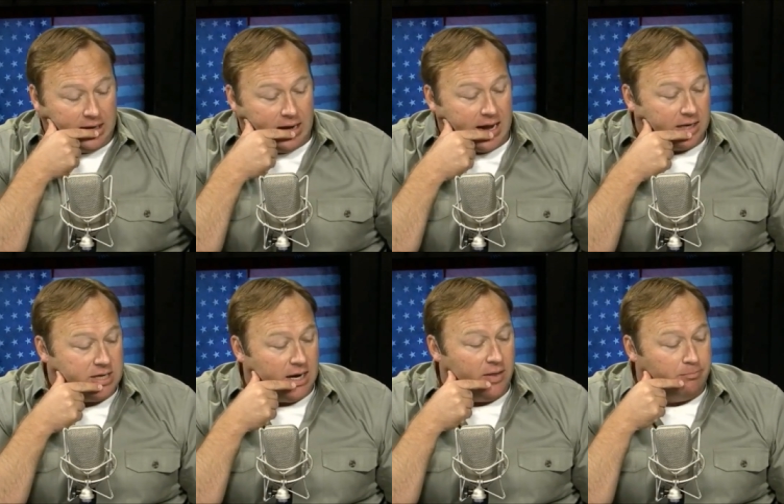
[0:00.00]
You know, I got to
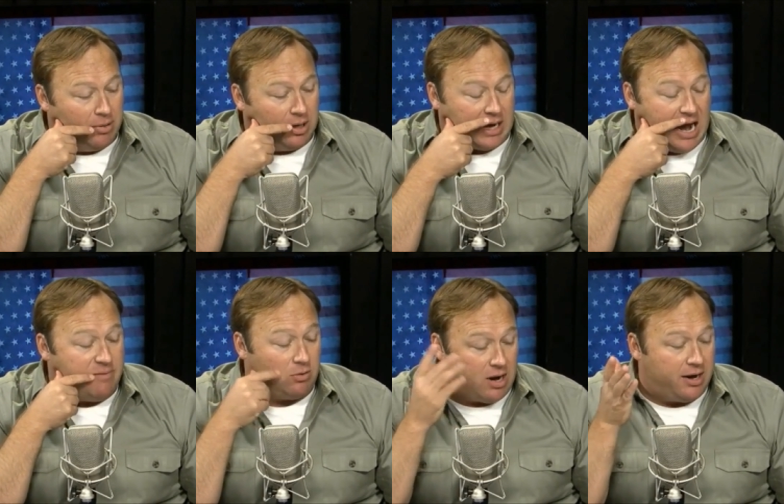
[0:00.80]
tell you, the book, I
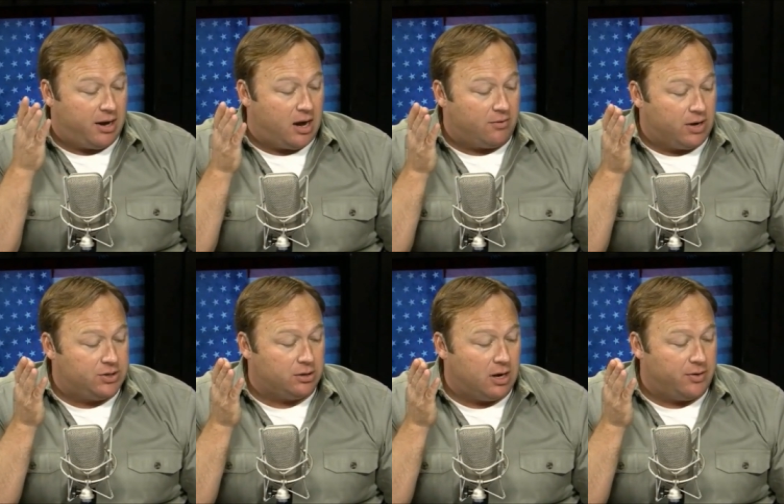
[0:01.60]
haven't read it yet. I've read
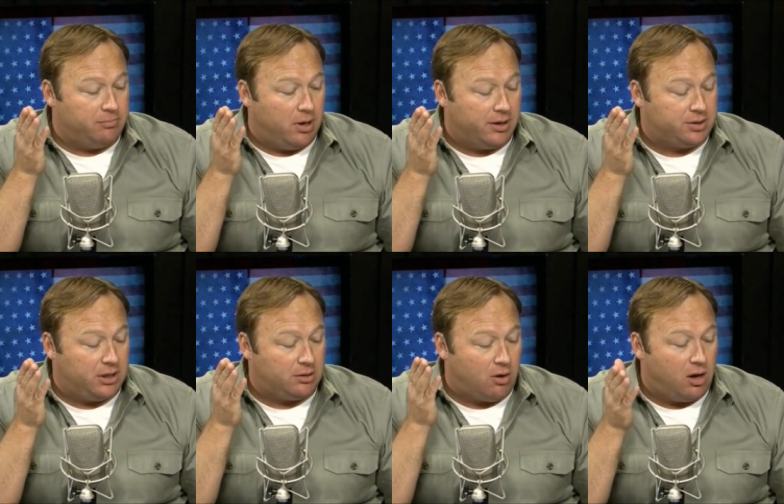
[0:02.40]
your other books,
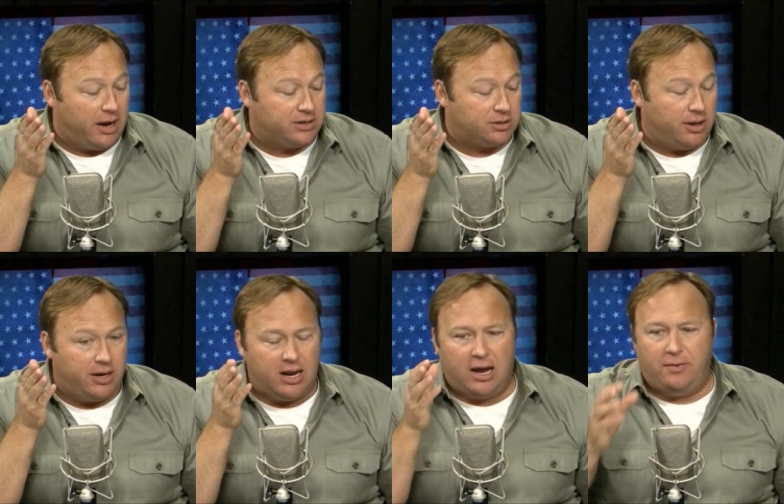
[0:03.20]
and they're all excellent.
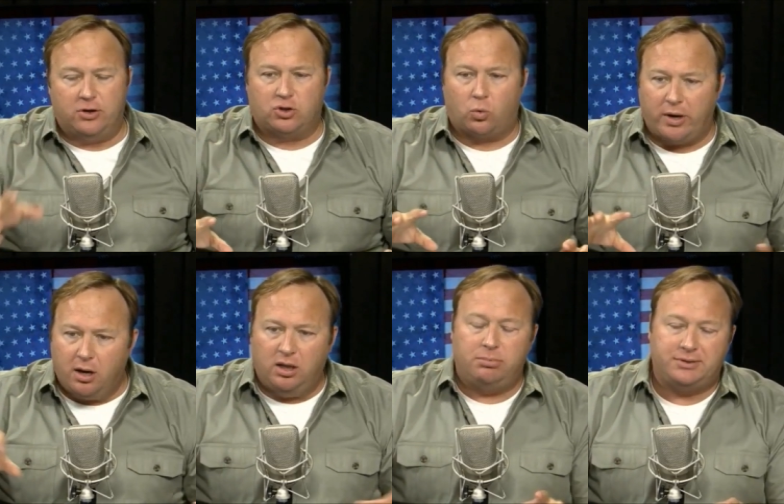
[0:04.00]
And, and there's a
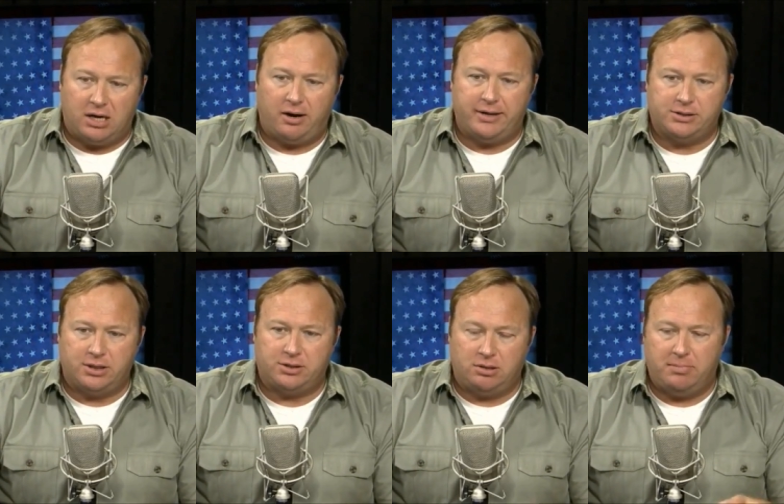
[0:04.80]
real libertarian
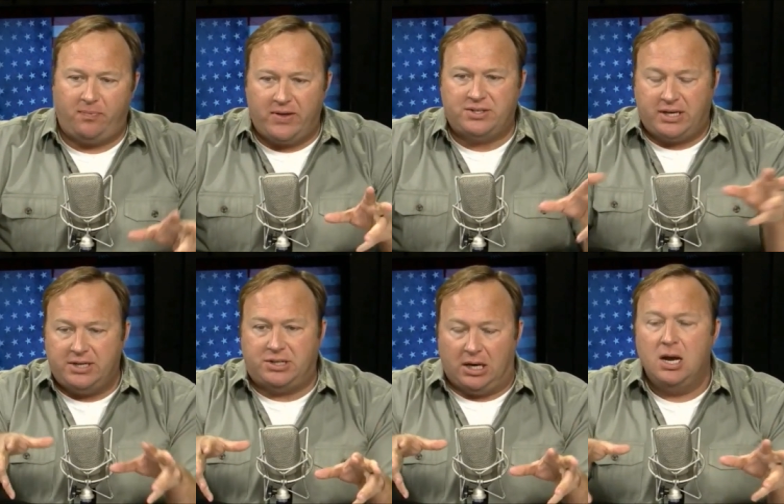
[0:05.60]
system, but this
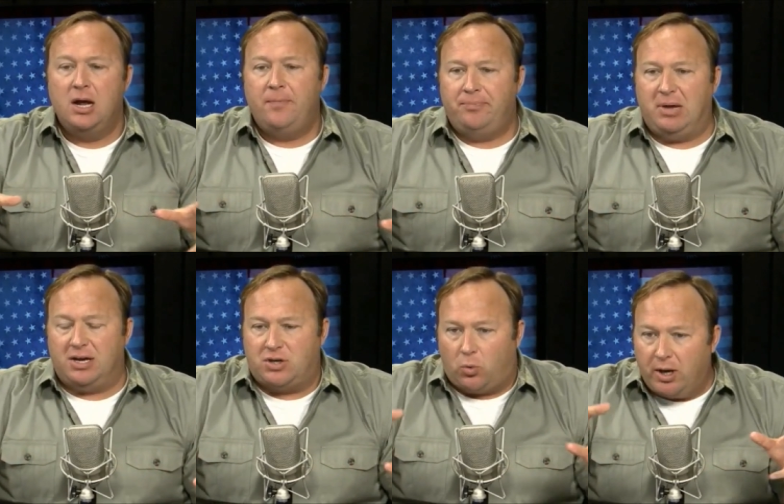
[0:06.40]
isn't.
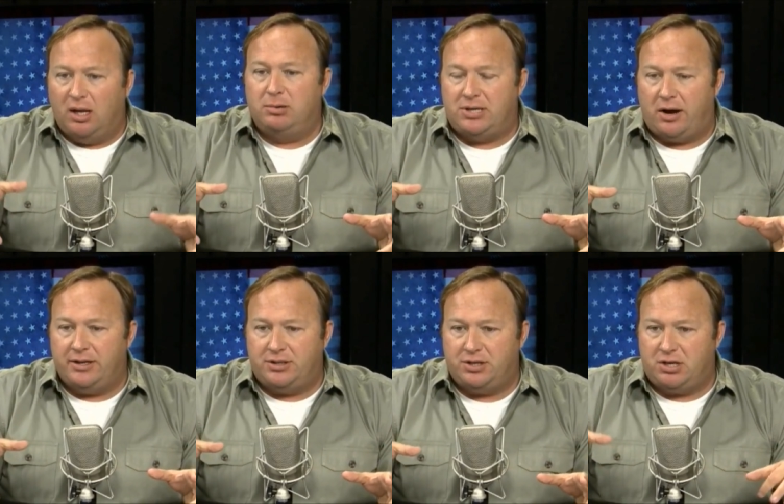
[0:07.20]
Because a real
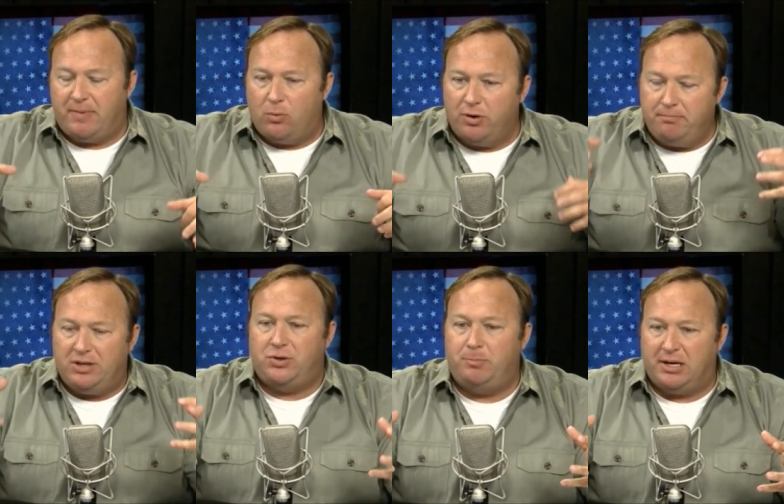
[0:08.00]
libertarian system, they wouldn't
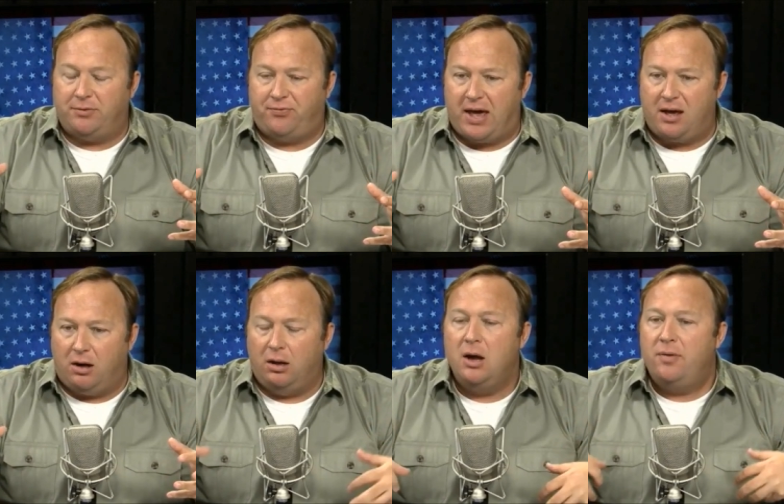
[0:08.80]
be too big to
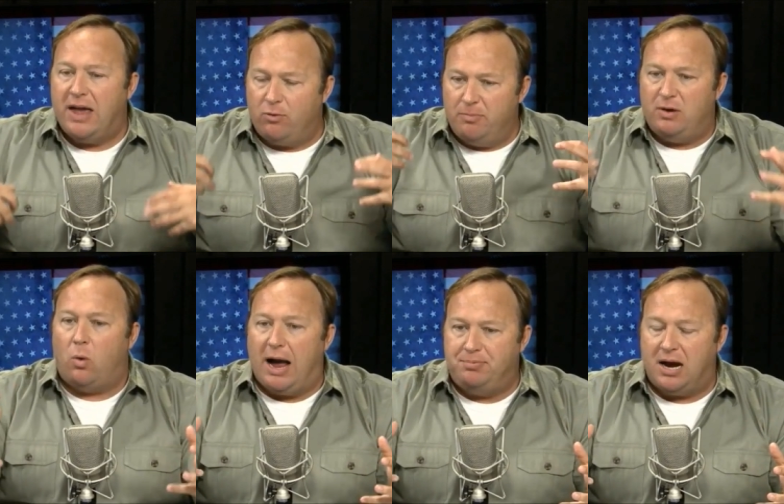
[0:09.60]
fail. They would have been
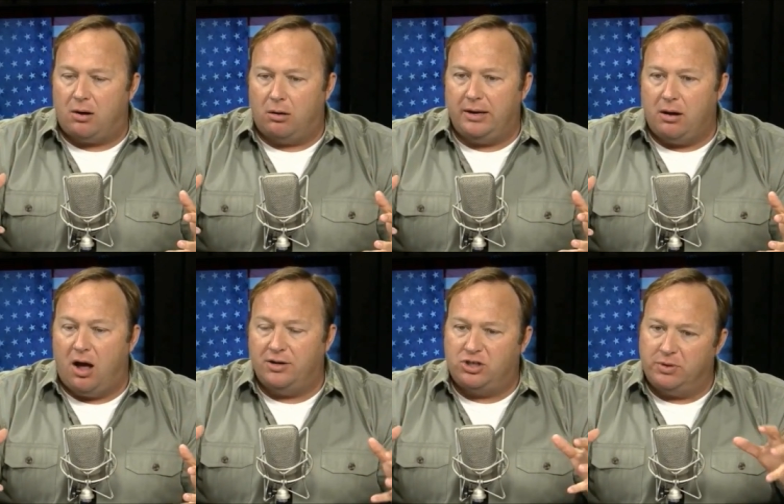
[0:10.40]
wiped out early
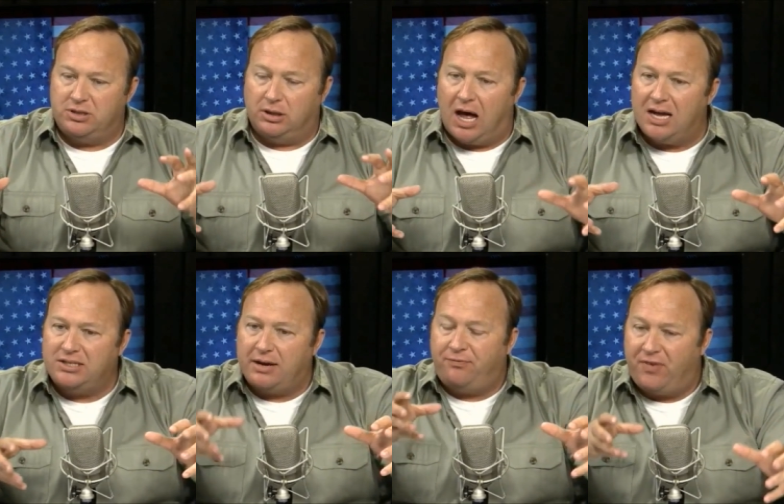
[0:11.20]
on. So it's the
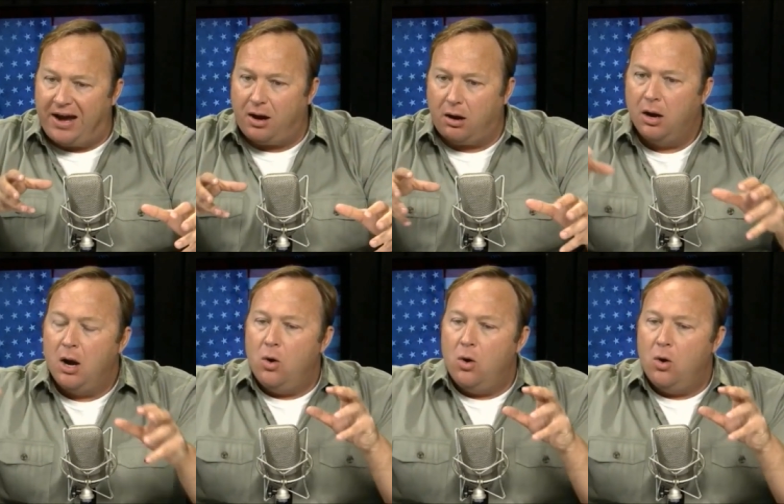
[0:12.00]
laissez-faire